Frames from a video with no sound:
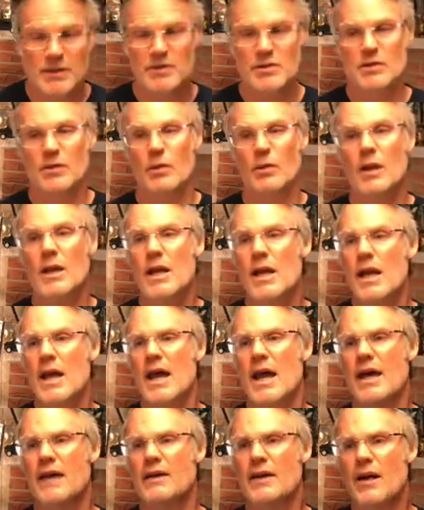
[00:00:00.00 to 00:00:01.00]
So
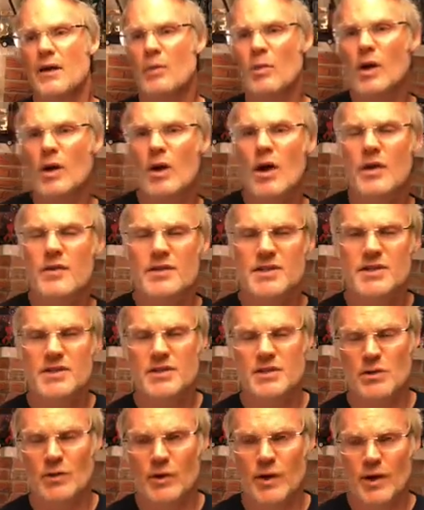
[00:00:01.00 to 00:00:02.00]
and and while all this
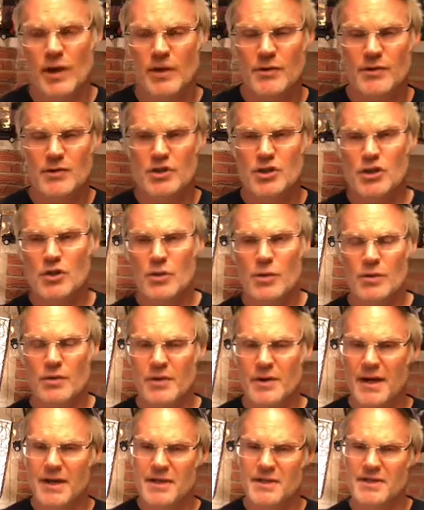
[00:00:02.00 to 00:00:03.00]
is going on, there's two other
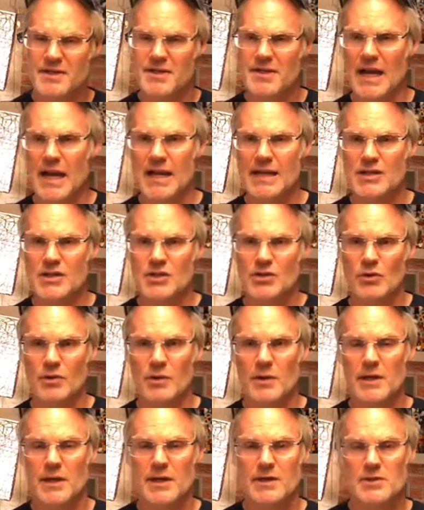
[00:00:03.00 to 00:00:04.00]
kind of side
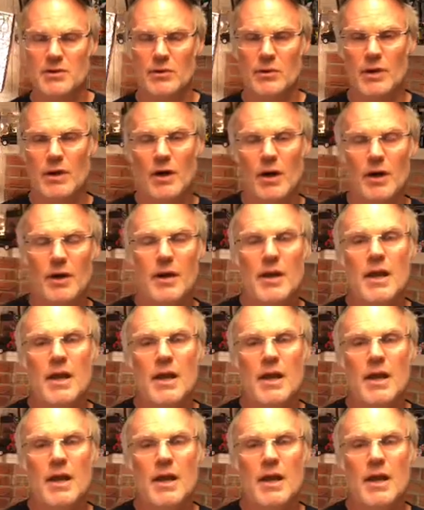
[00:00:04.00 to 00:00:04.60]
storylines going on.